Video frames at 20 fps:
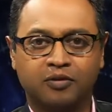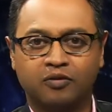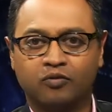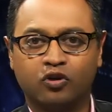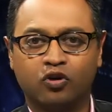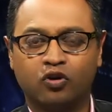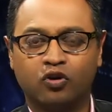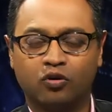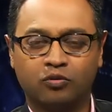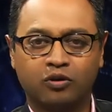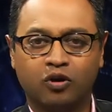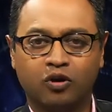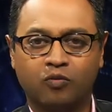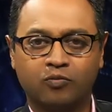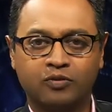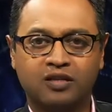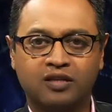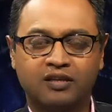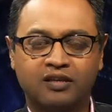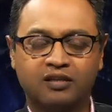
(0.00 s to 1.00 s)
You know,
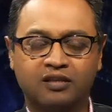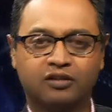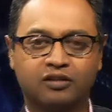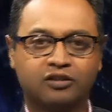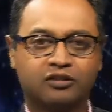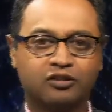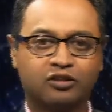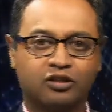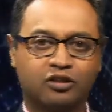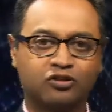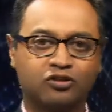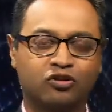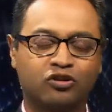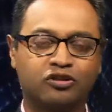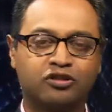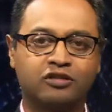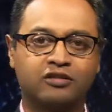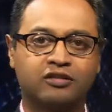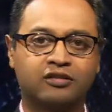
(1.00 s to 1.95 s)
obviously the judicial